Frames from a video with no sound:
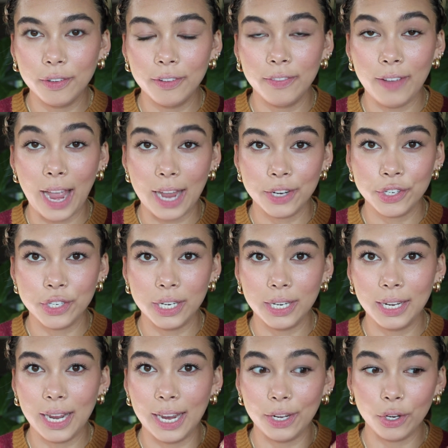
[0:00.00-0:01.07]

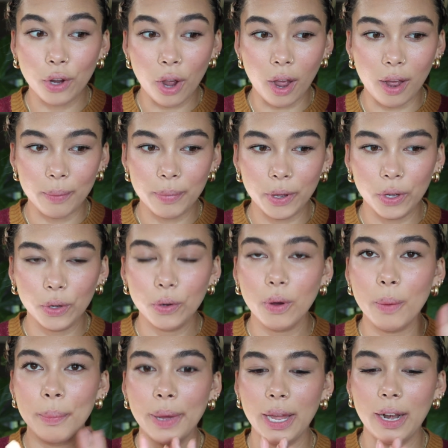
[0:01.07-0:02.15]
Fashion, and
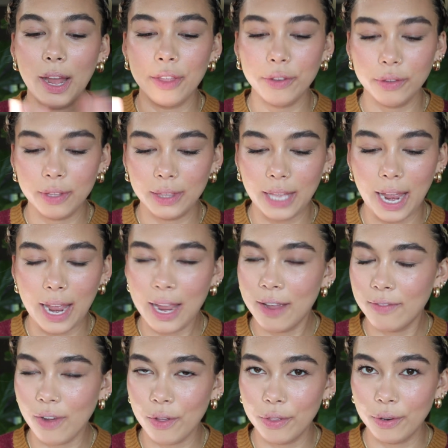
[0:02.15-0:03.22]
Cabo, but other than that I
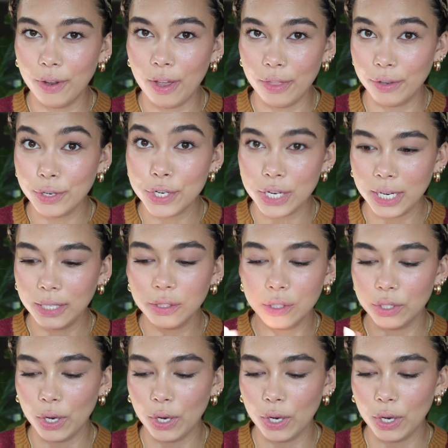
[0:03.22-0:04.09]
have all the other shades.